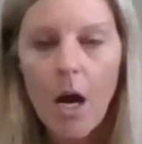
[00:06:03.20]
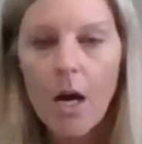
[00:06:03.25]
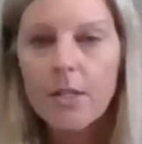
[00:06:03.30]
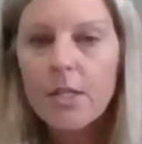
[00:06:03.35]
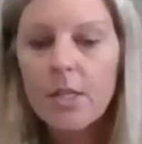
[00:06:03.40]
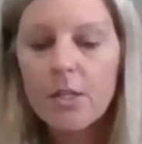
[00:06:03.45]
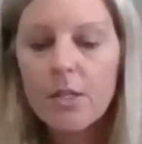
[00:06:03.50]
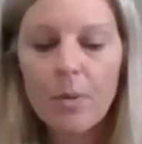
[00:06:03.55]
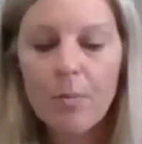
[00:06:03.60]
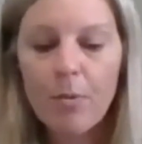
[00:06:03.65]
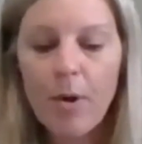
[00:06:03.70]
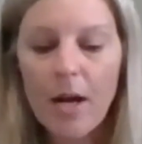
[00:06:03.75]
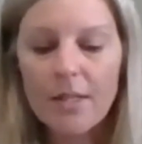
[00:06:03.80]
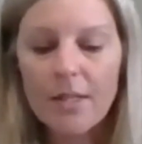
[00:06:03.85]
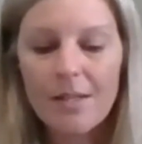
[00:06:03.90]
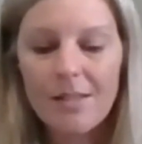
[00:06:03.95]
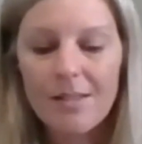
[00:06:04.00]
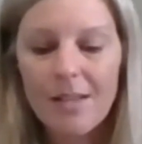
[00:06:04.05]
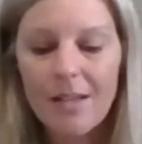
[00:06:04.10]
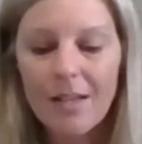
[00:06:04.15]
Our sensory
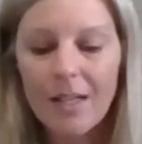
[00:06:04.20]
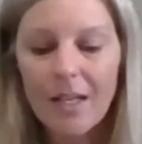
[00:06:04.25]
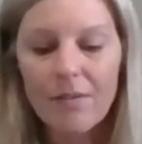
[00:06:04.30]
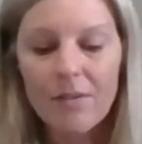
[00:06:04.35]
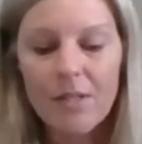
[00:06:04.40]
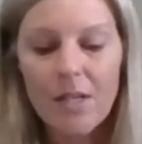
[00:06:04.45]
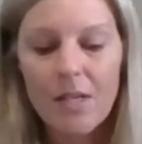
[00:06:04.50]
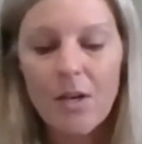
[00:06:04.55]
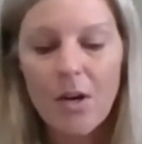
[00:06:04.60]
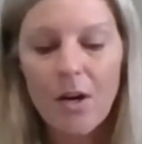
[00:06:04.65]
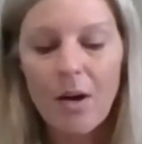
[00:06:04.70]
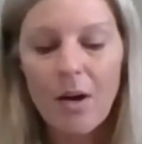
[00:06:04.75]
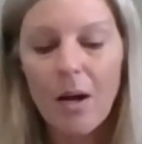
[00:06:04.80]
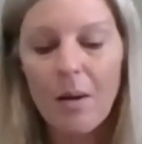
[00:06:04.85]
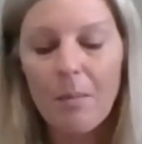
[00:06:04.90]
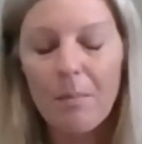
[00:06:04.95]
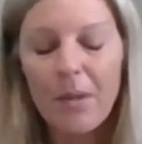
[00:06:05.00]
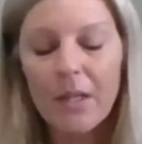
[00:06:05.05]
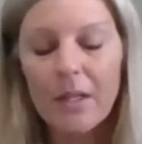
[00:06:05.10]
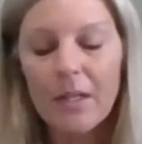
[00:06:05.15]
processing gives us our
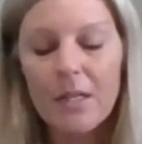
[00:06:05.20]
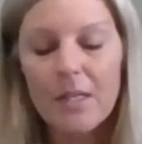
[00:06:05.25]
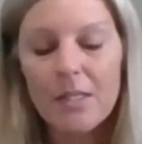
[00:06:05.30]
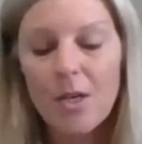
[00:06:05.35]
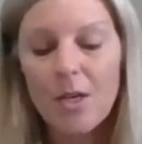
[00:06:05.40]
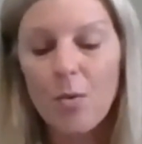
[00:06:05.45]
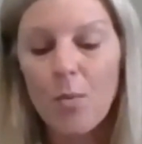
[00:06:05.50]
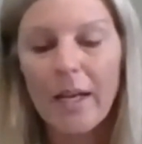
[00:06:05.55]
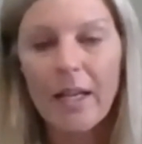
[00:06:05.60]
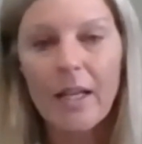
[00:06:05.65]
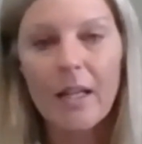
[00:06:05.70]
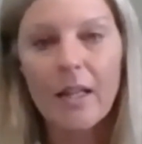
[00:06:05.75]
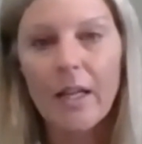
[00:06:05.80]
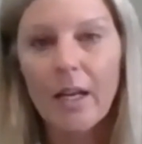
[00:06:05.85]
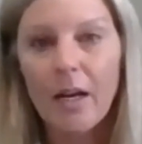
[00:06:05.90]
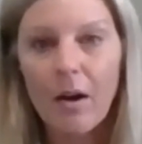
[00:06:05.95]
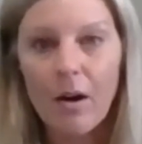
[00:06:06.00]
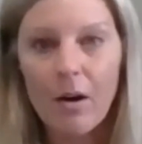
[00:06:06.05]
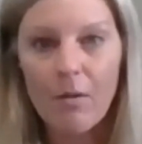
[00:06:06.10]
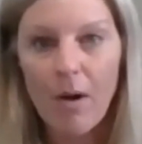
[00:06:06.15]
ability to
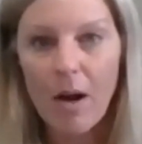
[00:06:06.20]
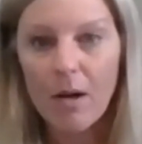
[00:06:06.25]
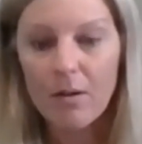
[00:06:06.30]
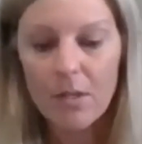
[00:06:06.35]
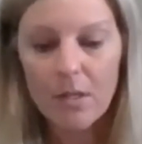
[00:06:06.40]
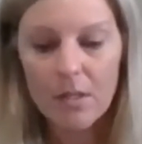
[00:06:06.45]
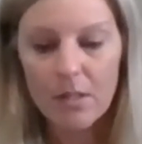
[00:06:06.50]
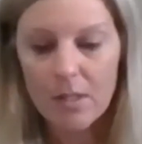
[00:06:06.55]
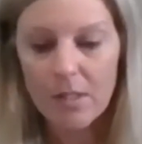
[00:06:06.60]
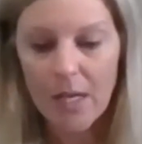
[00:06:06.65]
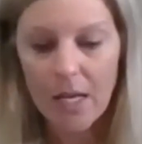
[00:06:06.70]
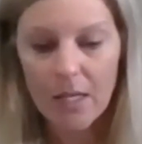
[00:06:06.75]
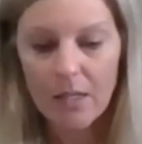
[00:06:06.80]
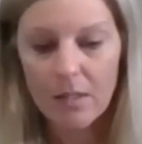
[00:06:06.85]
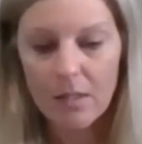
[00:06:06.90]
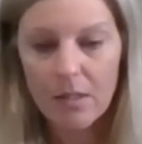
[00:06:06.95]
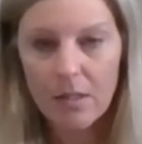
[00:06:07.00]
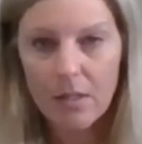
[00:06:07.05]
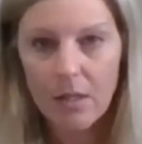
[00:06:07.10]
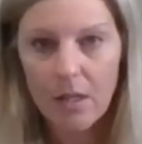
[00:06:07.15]
regulate our arousal
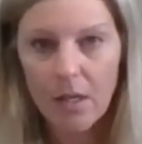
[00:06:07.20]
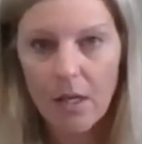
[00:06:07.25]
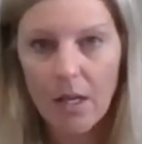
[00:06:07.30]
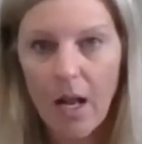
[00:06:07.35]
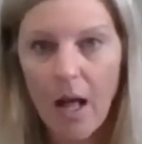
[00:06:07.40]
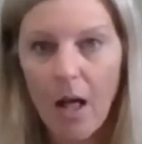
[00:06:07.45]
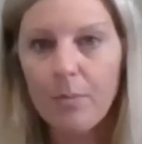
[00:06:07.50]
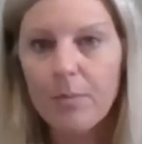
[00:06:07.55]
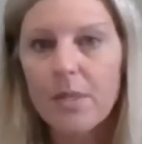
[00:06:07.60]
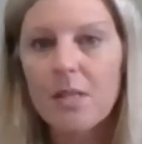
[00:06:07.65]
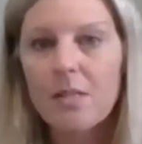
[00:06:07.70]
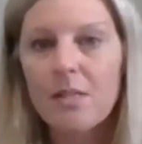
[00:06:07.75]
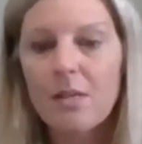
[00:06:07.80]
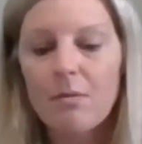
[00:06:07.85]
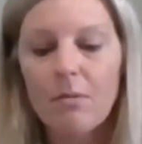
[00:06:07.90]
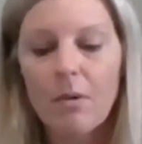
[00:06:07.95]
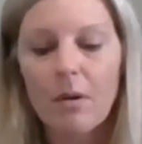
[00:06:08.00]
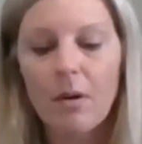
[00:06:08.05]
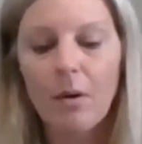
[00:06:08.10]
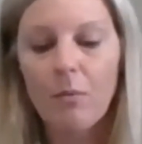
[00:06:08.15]
states. It helps us
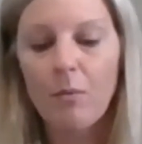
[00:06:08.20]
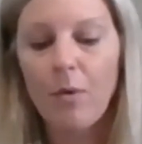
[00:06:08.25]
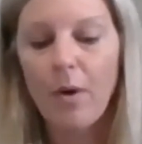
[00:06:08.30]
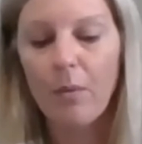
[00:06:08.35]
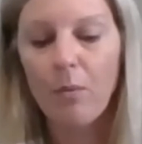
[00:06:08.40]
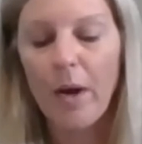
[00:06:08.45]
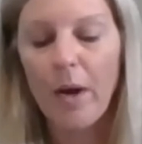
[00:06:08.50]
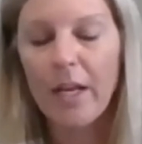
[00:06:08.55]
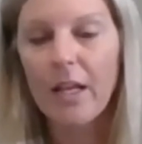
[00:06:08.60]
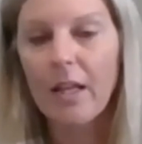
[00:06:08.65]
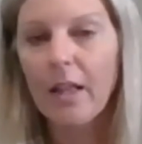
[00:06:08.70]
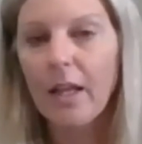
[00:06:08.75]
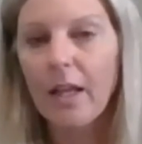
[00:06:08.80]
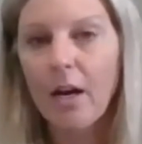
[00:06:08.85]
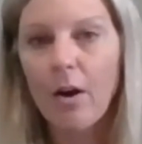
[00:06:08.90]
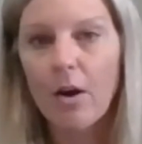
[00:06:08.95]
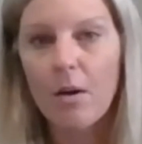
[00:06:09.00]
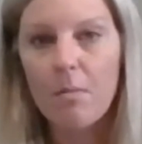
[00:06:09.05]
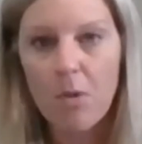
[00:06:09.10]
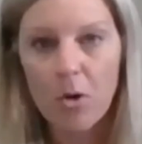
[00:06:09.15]
regulate
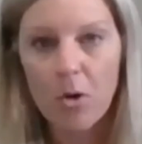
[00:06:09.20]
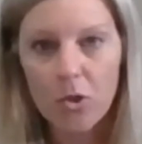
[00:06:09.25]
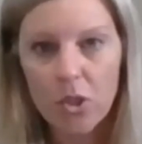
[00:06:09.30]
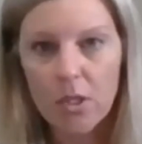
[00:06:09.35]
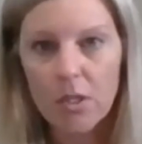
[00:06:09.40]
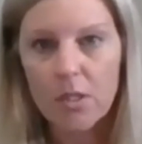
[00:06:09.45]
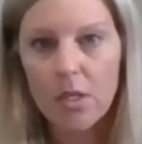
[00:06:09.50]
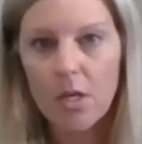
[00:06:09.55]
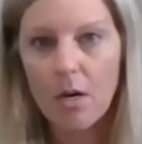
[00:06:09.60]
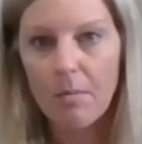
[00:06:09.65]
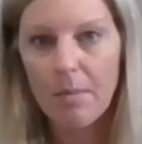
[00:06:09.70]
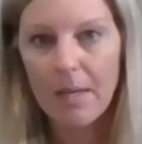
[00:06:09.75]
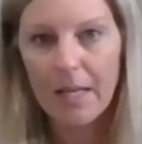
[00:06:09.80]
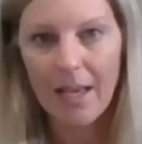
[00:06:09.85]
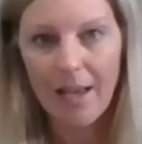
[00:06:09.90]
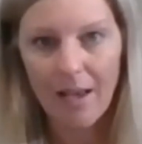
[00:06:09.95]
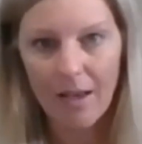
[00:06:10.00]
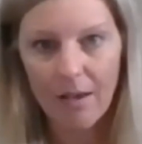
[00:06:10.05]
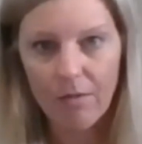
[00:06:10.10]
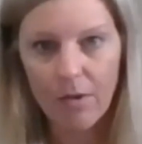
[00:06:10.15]
our emotions and our
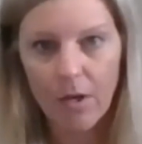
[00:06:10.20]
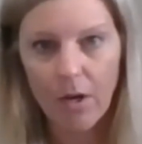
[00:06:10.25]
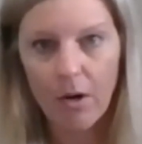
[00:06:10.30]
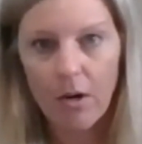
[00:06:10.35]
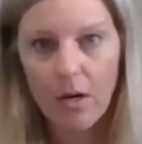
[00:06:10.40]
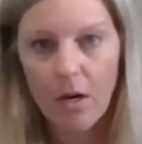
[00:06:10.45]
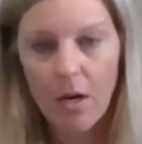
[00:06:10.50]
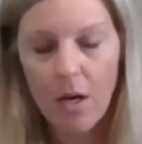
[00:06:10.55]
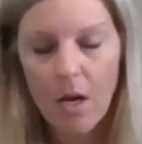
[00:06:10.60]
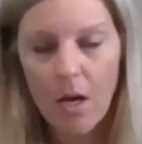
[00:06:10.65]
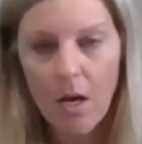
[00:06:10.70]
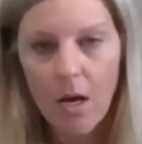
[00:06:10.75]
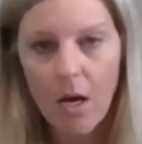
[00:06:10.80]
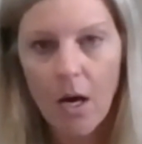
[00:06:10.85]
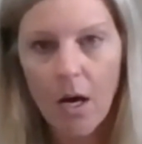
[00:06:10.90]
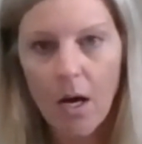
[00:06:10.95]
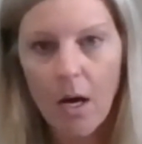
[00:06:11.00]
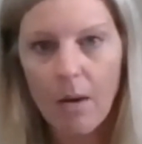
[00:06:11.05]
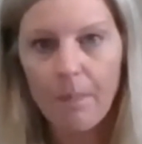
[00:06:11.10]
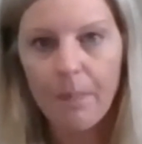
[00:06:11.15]
behavior.
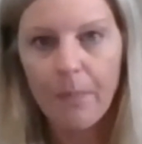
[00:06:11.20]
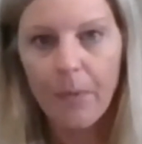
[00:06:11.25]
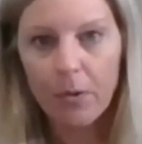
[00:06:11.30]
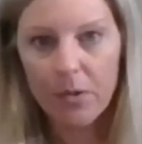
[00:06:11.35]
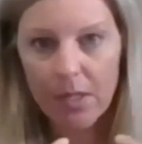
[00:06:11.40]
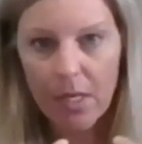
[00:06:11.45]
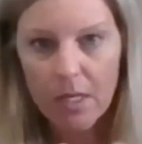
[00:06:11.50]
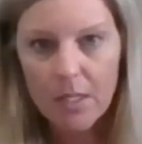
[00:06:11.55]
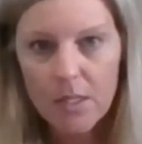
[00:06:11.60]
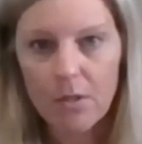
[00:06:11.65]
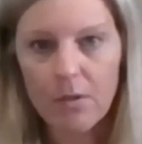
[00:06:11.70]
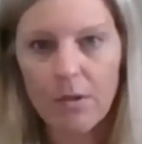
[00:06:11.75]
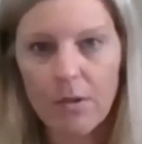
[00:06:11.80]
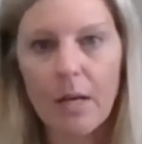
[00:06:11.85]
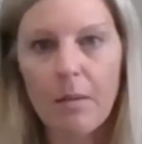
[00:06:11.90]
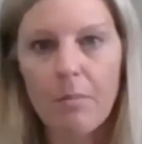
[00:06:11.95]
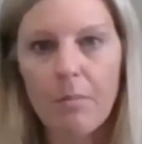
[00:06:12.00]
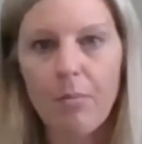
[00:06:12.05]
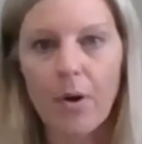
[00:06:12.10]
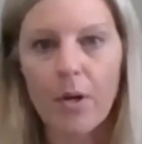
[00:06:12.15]
Those
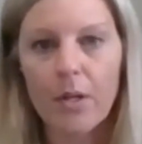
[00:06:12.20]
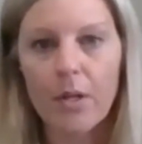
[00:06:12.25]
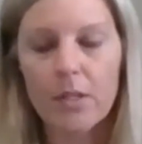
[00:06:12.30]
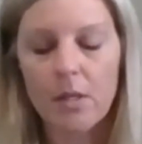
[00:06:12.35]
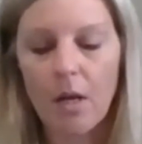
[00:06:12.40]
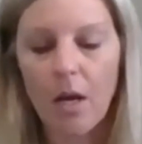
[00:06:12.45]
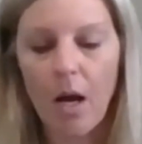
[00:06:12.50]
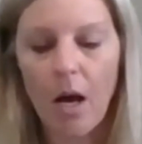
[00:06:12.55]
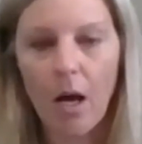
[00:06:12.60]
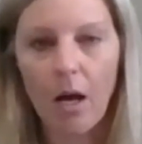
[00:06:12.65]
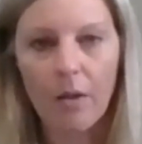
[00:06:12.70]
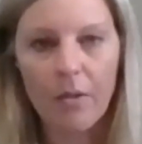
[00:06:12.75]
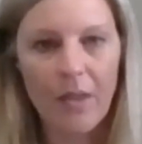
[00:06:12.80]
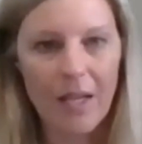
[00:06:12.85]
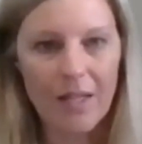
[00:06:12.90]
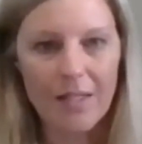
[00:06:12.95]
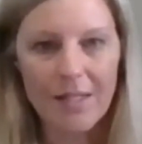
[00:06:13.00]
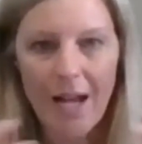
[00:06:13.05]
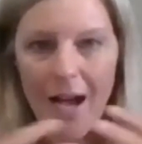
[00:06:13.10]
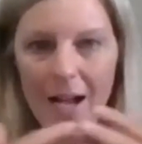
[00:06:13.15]
sensory inputs,
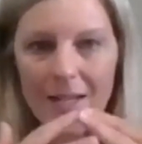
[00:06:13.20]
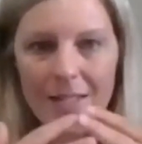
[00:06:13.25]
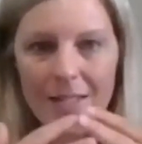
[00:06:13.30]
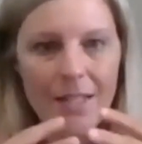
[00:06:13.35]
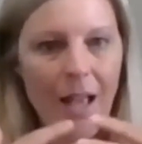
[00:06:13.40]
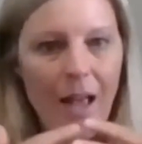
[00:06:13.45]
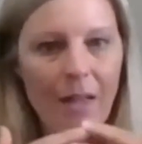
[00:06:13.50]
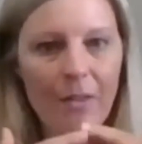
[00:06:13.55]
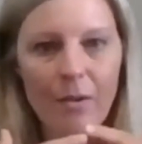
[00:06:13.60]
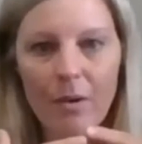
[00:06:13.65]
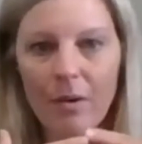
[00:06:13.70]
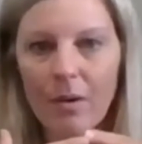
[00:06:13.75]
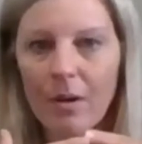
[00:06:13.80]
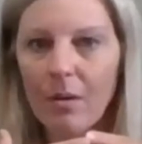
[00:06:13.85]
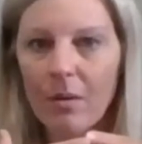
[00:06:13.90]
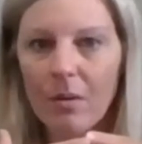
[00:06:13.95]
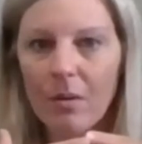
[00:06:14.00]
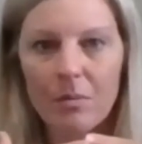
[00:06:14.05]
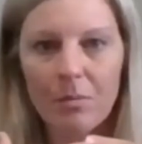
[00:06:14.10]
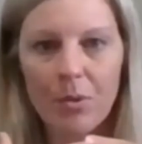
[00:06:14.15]
they tie together
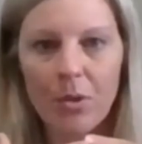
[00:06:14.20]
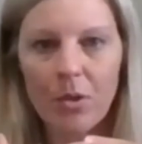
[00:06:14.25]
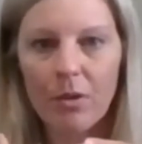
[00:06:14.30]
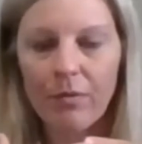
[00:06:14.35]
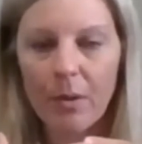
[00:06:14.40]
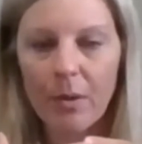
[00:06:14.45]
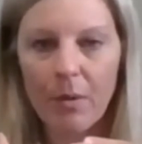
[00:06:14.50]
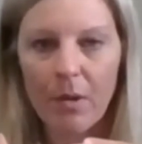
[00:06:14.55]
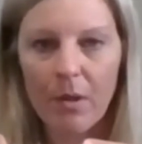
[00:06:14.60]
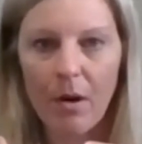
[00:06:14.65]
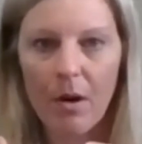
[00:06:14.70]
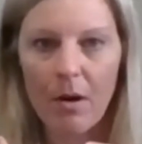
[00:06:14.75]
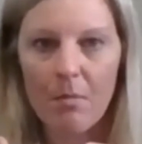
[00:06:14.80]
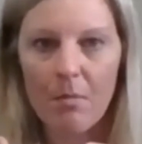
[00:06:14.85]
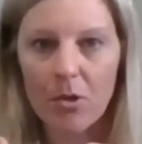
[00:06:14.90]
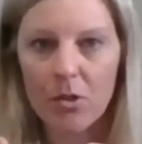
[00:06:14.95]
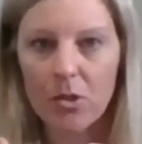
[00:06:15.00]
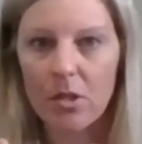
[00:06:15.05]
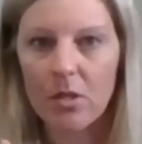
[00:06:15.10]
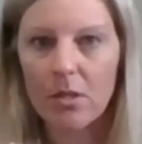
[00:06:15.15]
beautifully with our
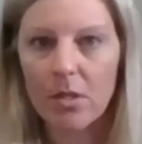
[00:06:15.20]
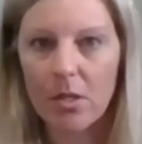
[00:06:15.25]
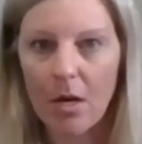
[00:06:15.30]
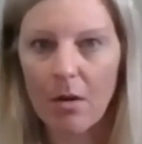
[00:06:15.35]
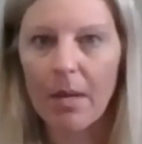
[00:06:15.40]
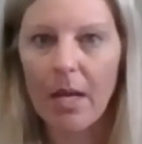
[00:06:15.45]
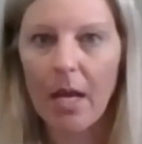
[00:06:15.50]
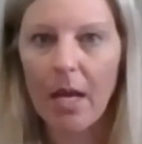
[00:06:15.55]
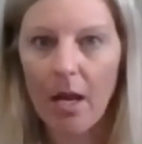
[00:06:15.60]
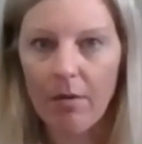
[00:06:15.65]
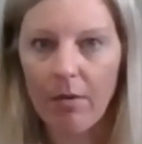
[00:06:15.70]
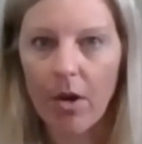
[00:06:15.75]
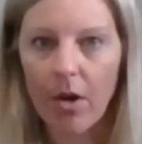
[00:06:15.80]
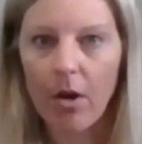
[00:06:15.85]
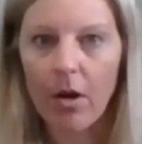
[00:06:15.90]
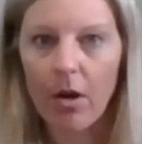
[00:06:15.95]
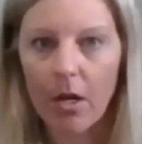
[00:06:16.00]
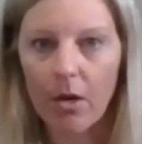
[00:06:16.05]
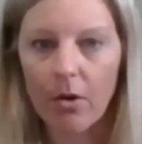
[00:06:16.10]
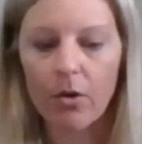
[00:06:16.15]
emotions and our
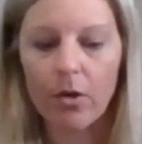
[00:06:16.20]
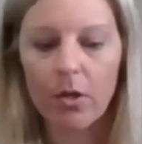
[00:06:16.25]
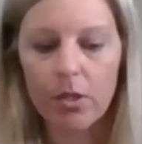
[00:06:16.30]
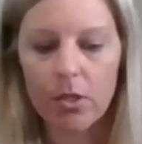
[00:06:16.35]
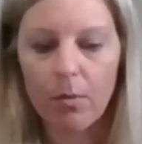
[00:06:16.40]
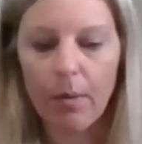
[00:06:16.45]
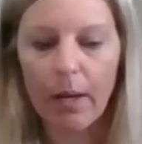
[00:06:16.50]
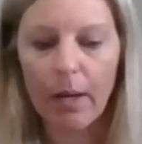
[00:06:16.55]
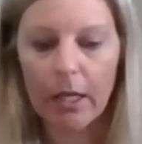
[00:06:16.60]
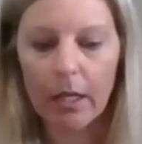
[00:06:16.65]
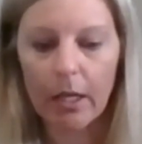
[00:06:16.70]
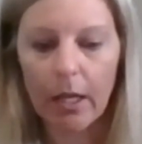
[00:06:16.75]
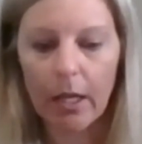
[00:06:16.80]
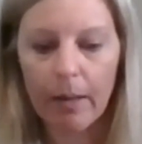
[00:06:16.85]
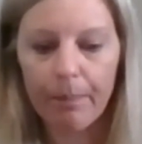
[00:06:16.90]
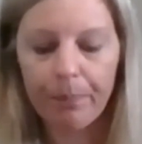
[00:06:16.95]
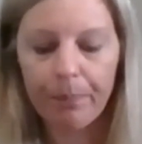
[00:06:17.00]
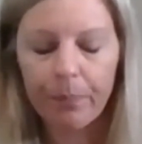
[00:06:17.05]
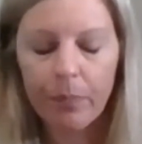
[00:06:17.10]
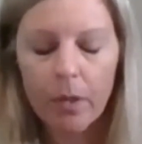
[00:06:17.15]
behavior in order to
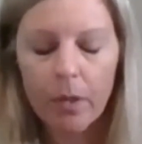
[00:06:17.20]
regulate.